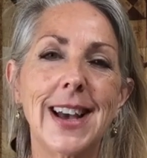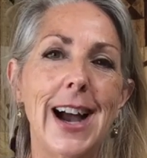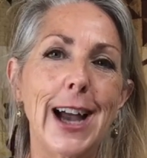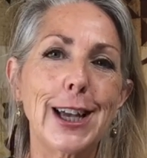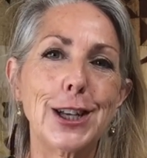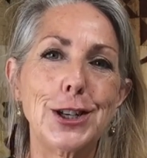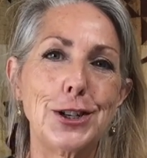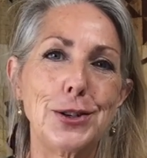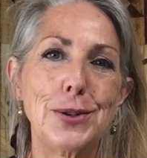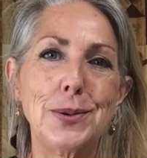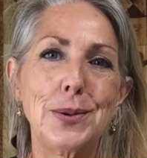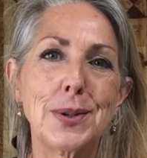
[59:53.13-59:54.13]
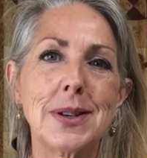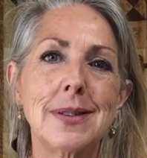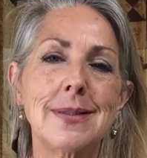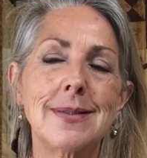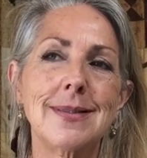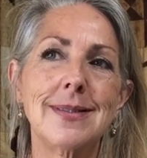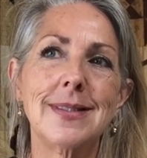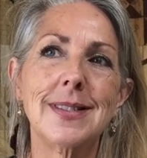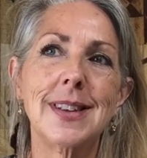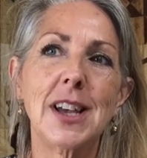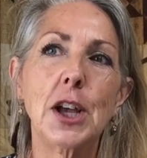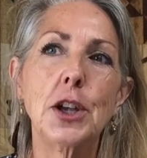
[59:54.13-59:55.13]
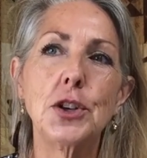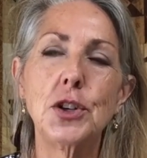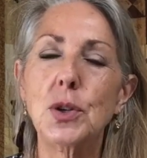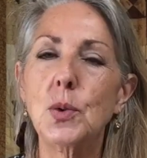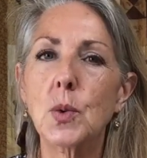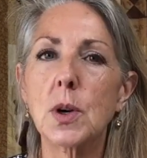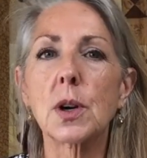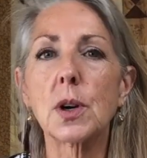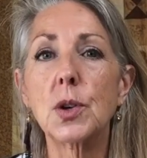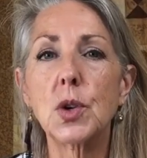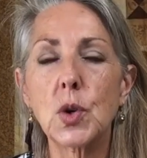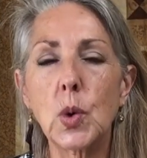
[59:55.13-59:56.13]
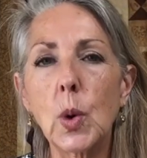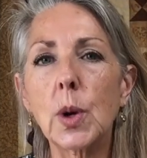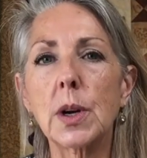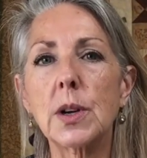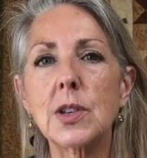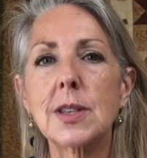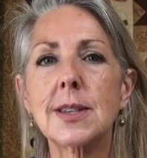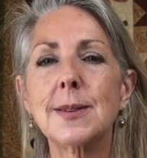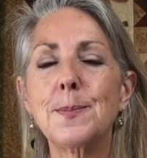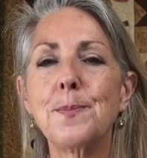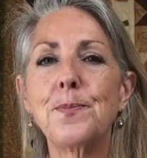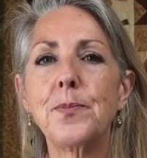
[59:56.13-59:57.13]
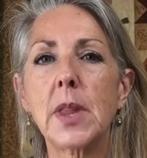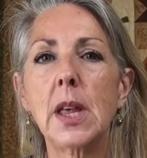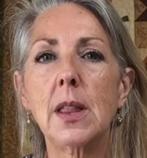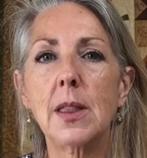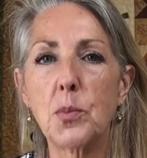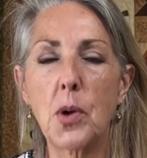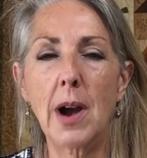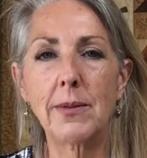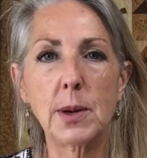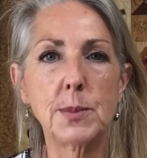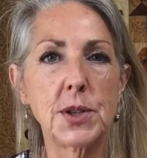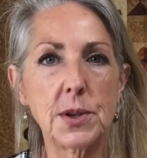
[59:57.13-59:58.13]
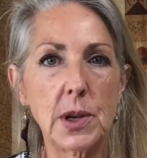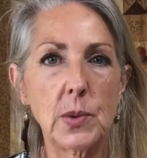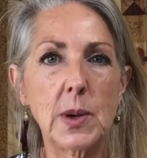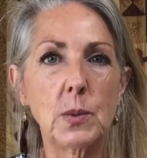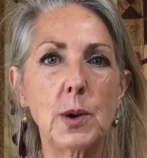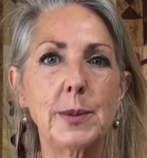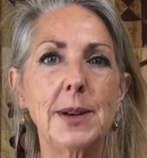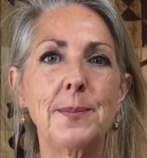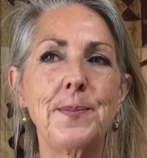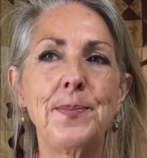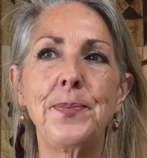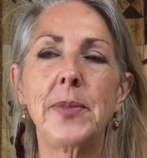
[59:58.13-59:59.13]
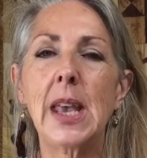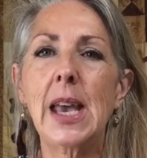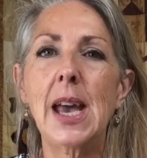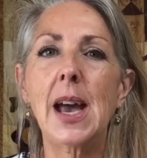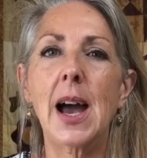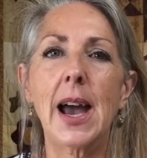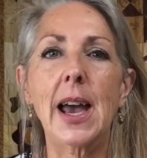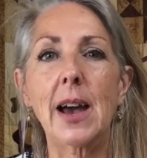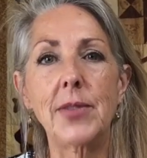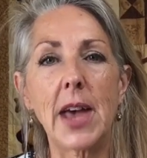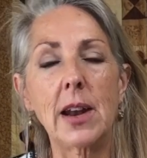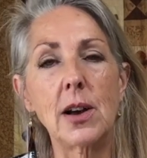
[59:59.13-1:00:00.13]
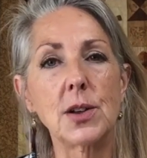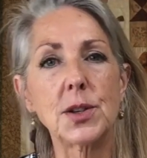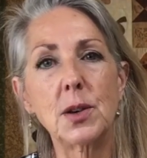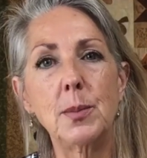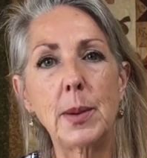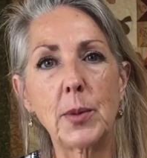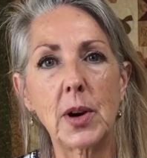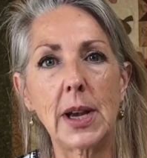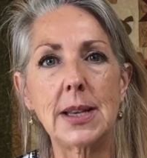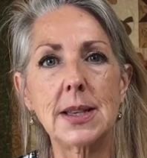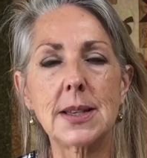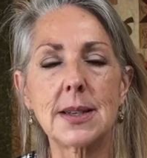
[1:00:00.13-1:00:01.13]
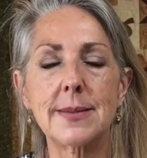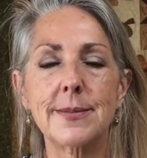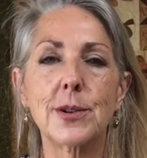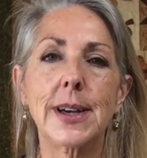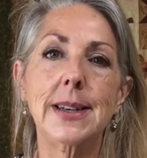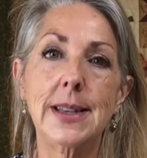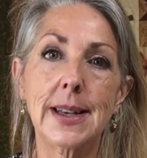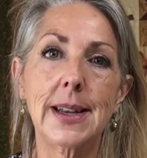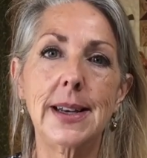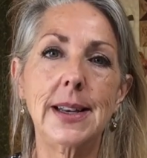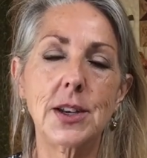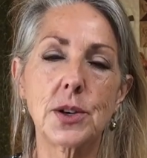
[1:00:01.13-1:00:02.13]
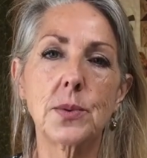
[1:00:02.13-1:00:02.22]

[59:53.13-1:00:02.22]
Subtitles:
I could choose to work towards the Proverbs 31 woman. I have that also memorized, or I did. I need to